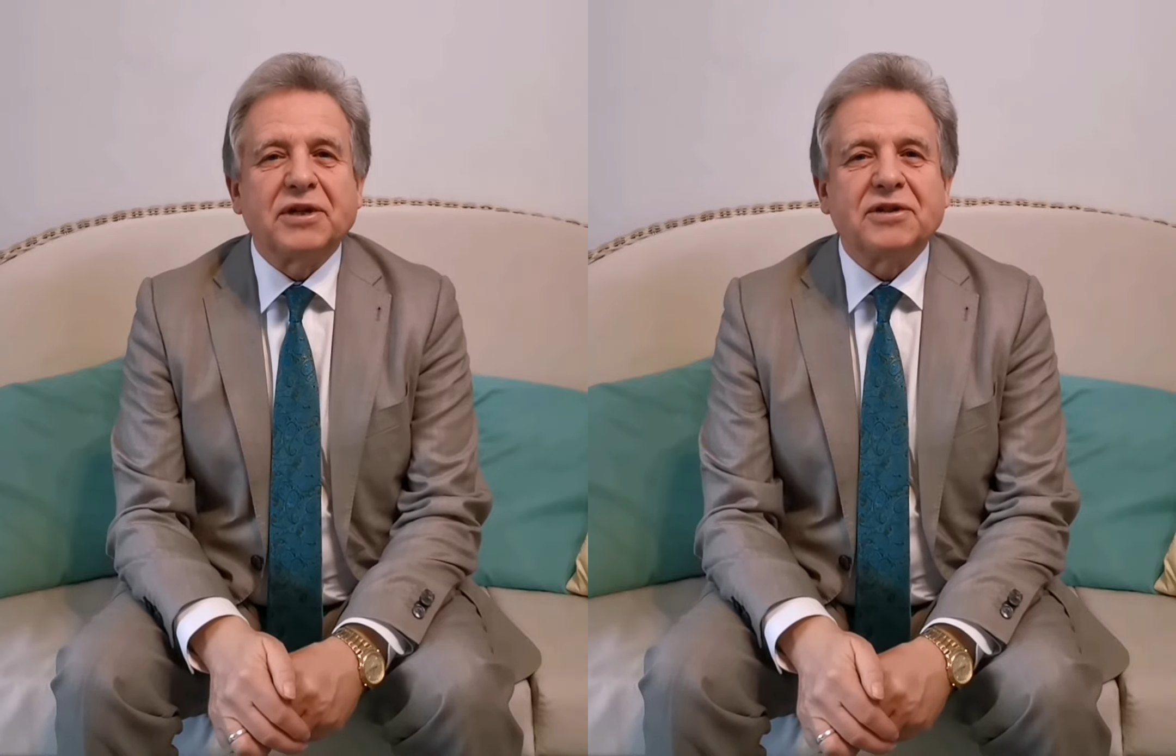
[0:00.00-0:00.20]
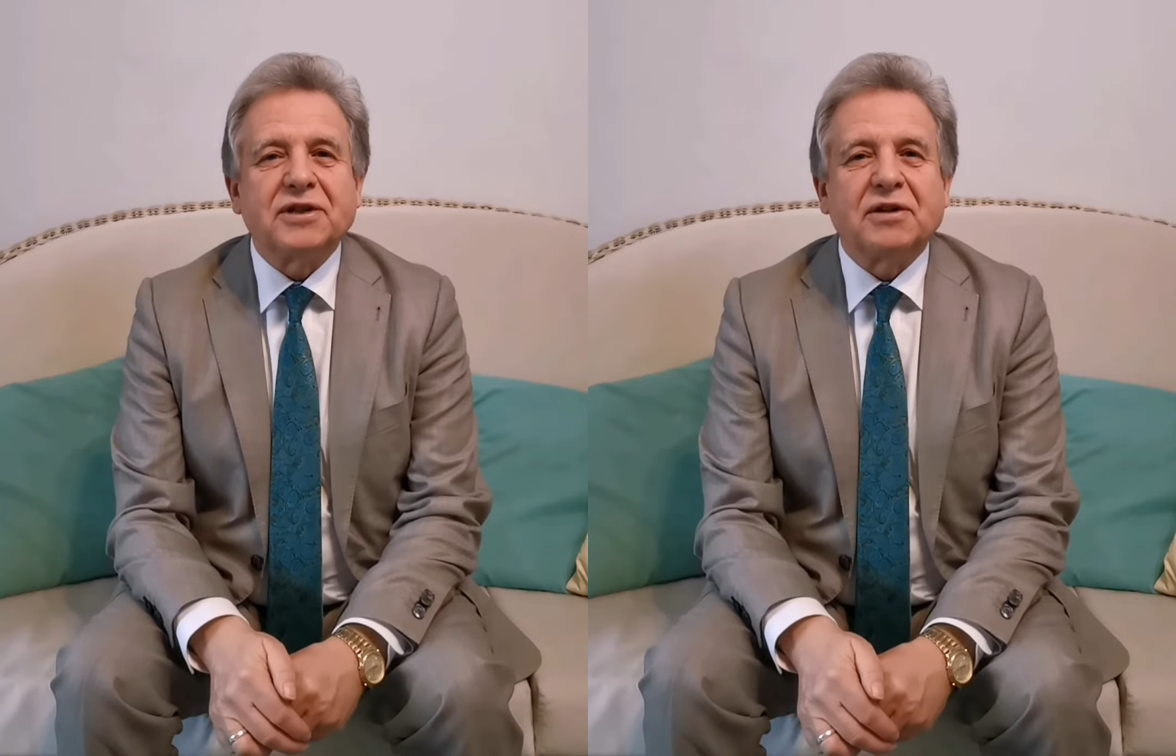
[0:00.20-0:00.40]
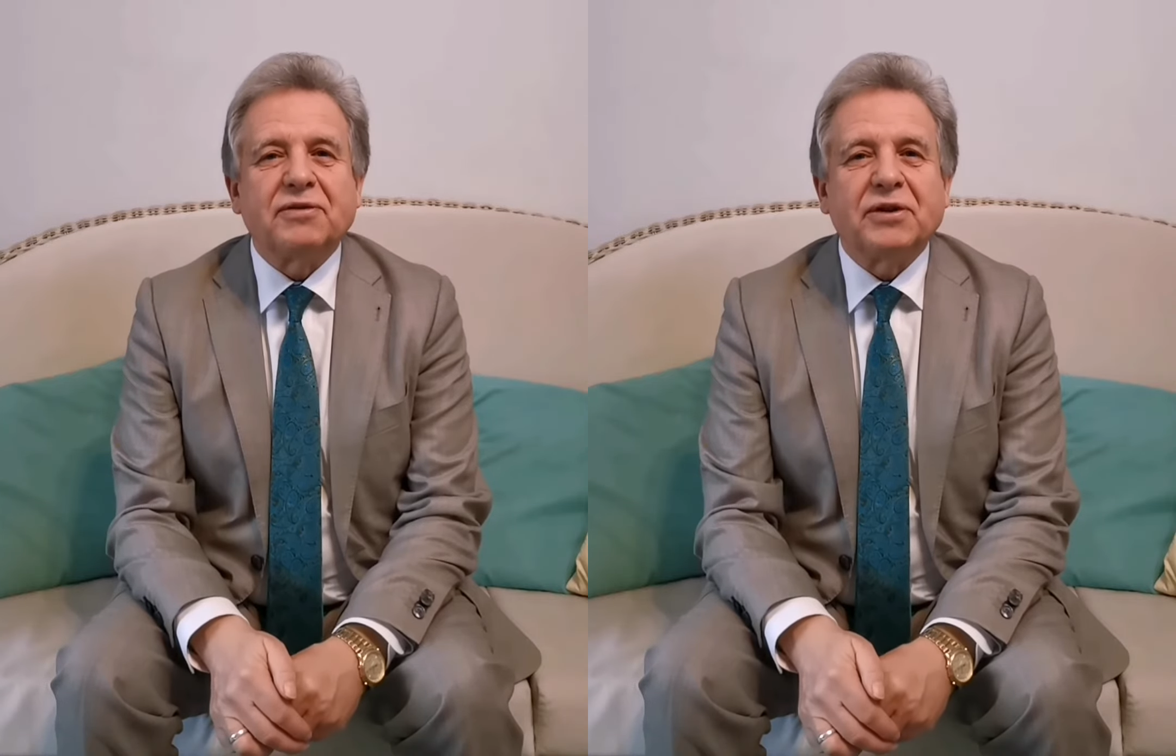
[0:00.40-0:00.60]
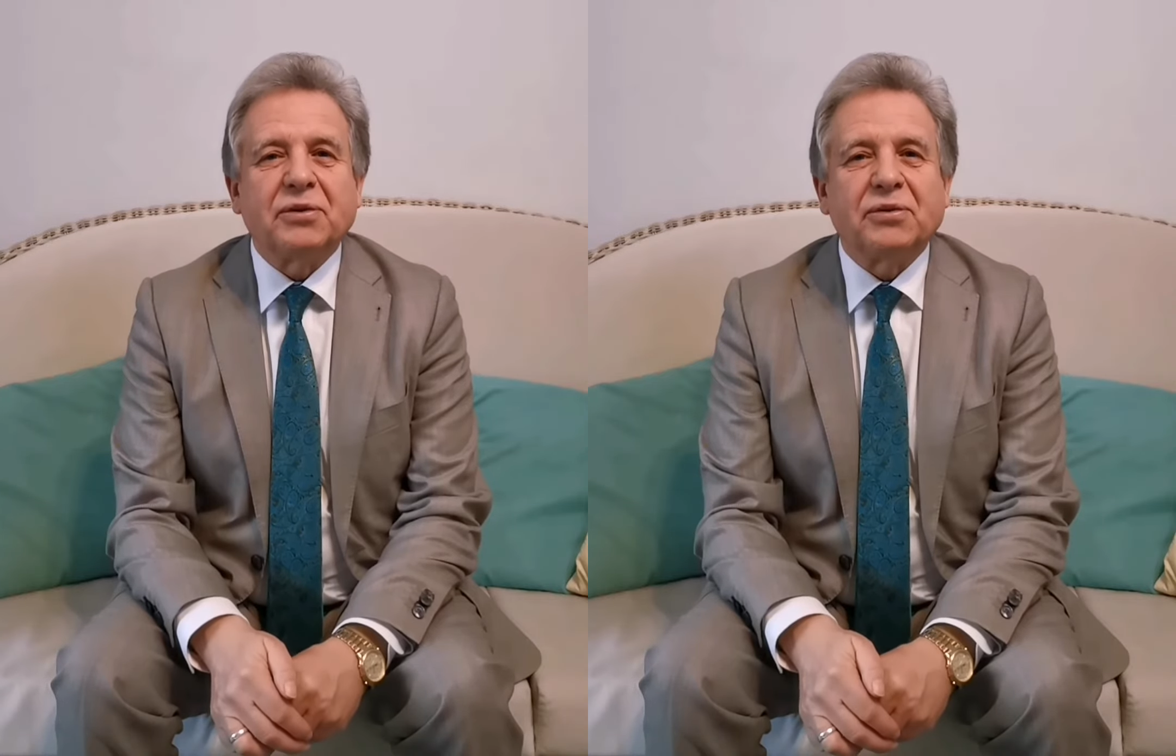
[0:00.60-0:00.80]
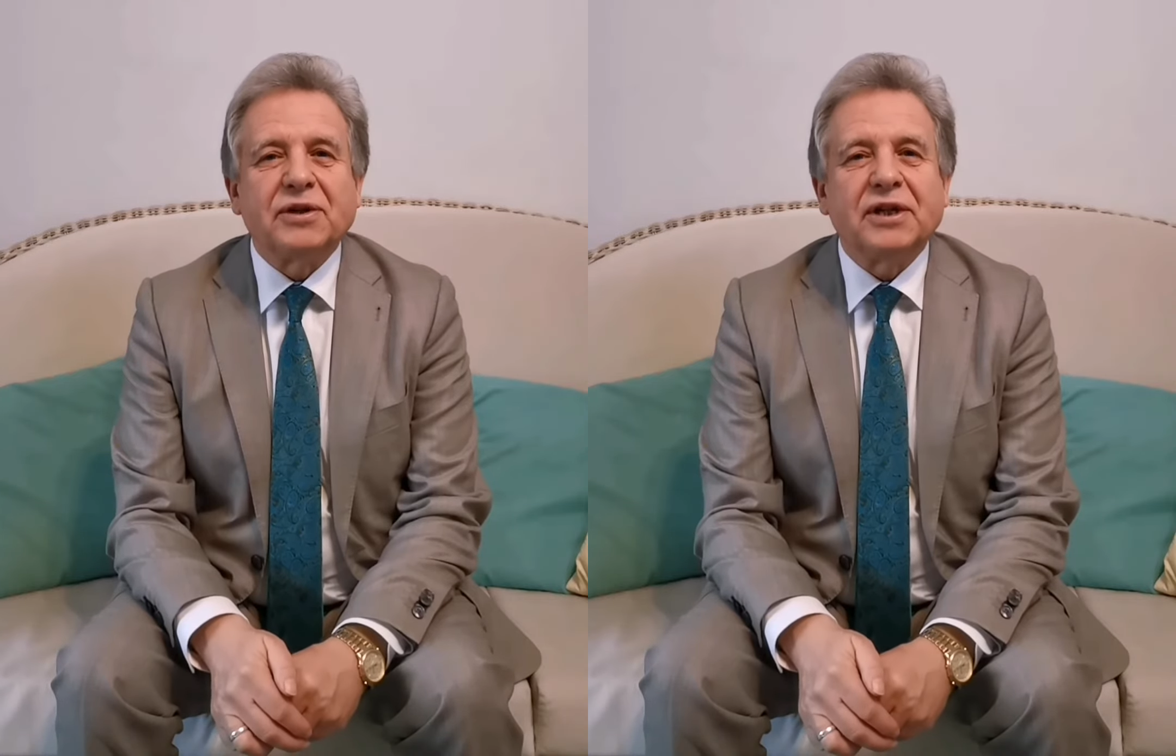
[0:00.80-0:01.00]
is that we
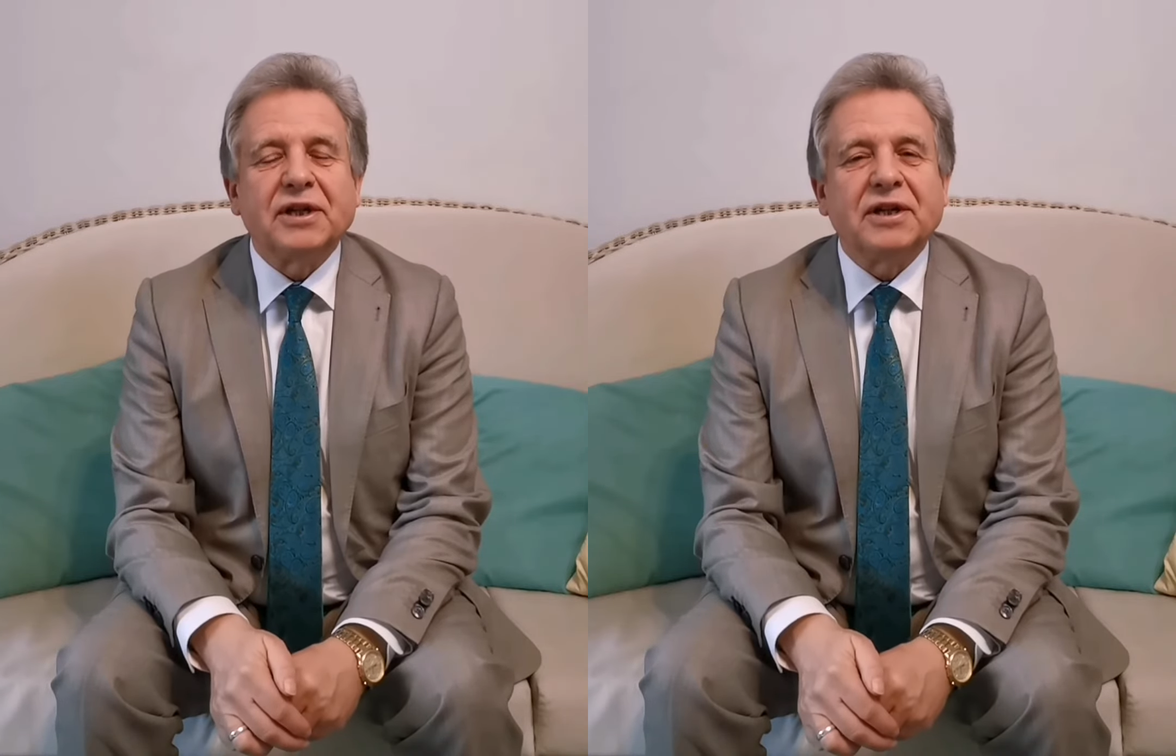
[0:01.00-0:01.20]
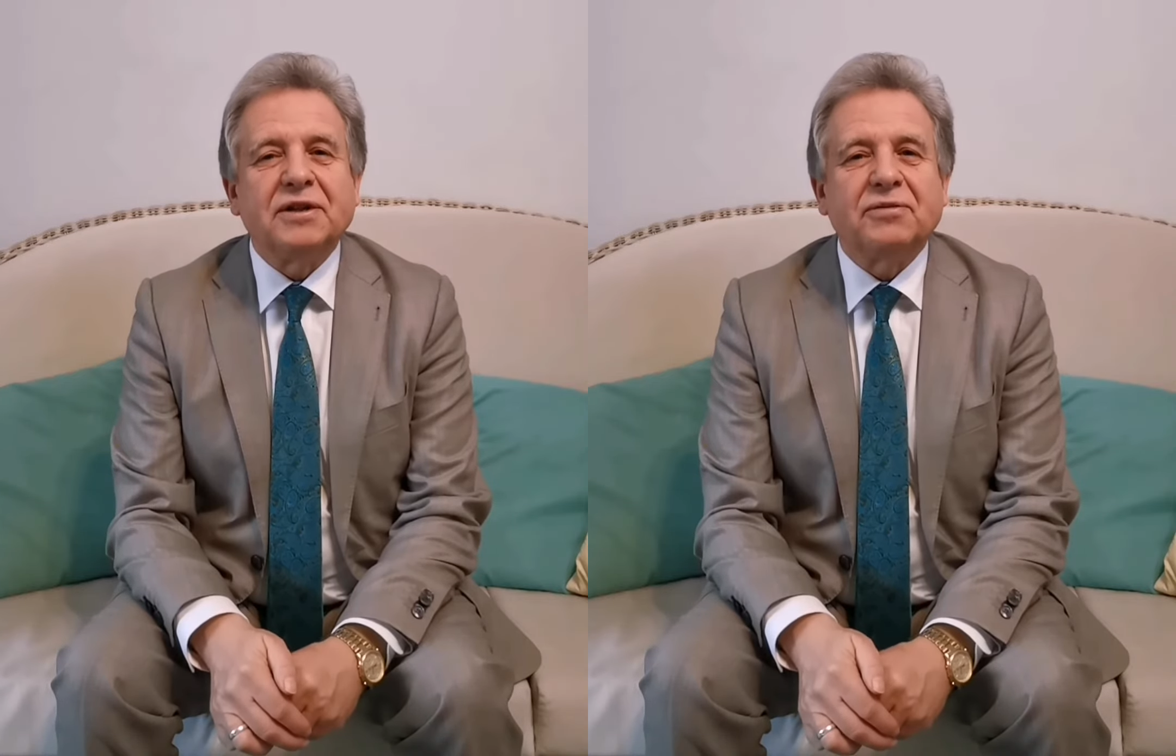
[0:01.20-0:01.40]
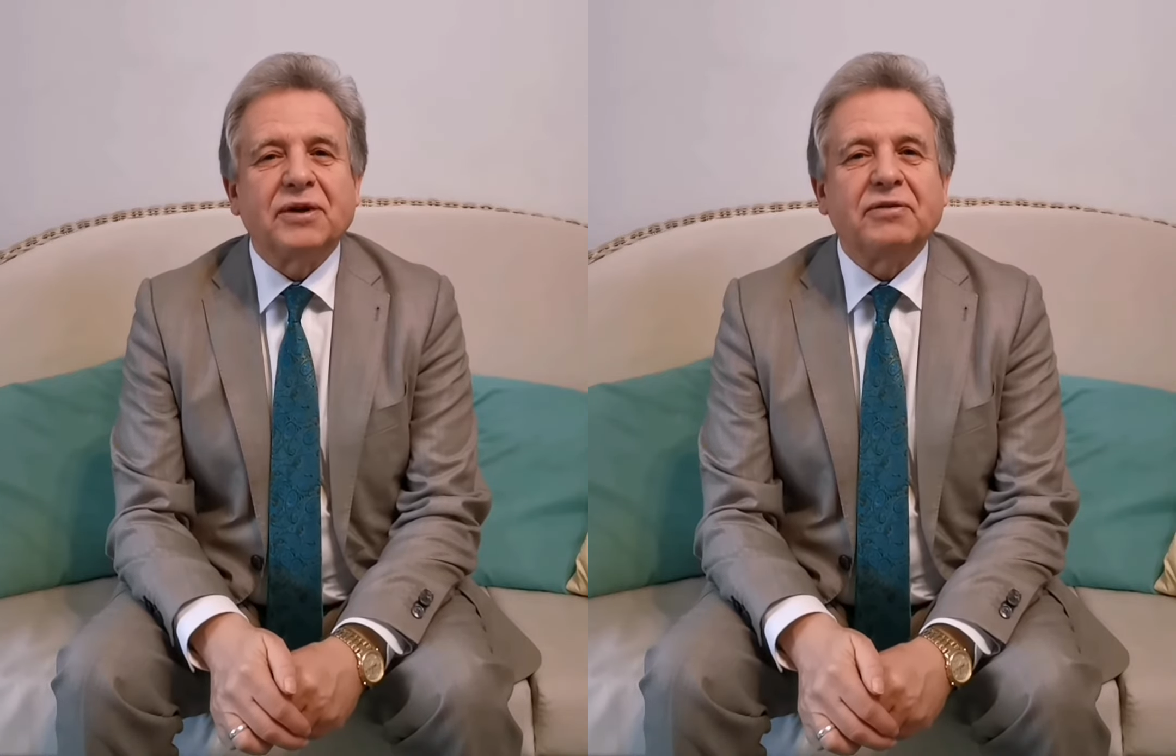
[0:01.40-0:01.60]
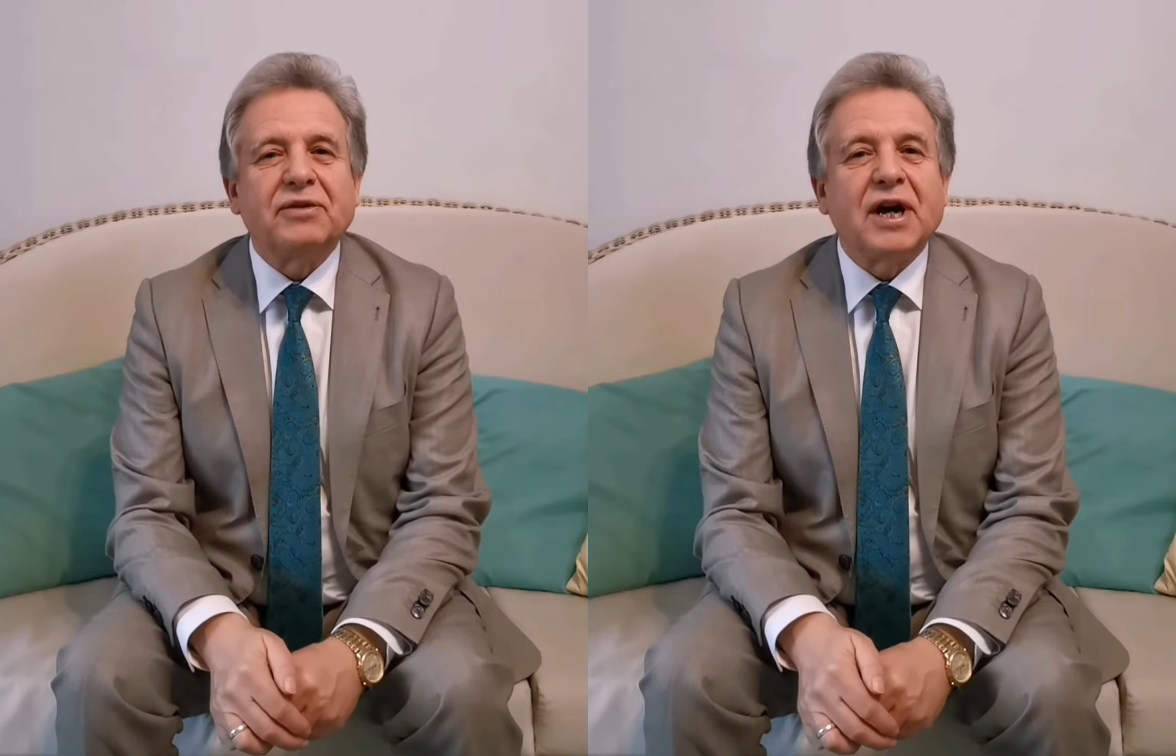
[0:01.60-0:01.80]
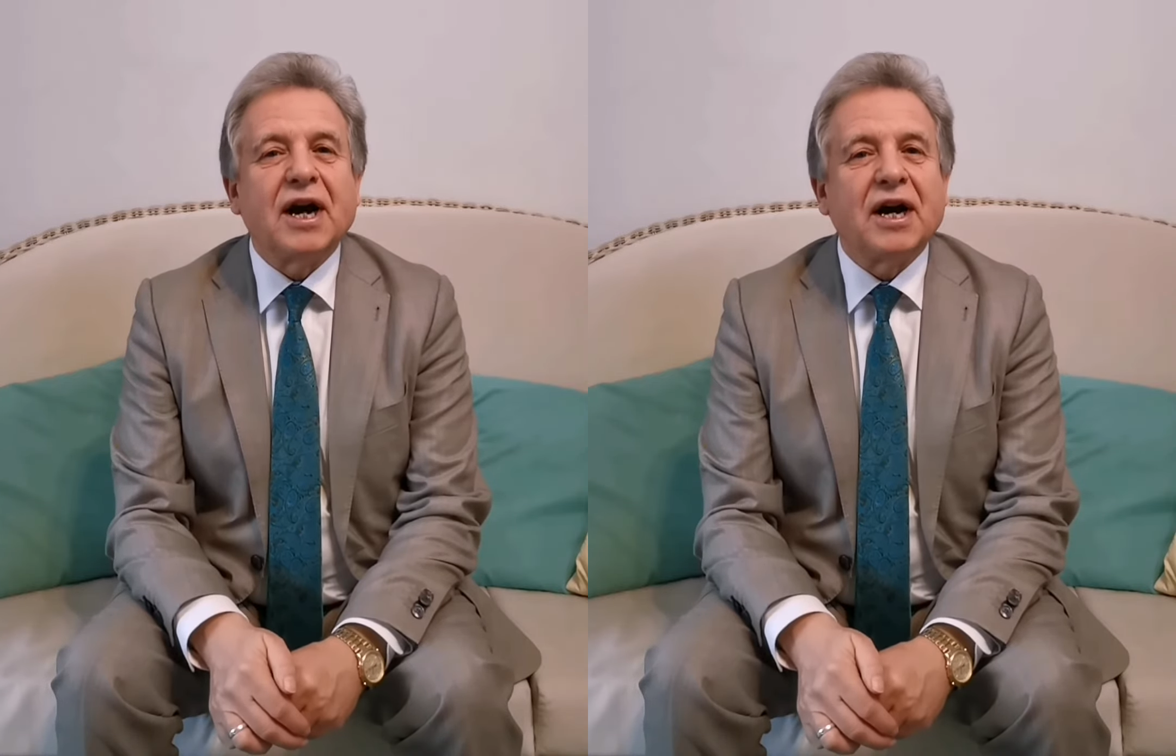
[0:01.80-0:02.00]
only eat when we are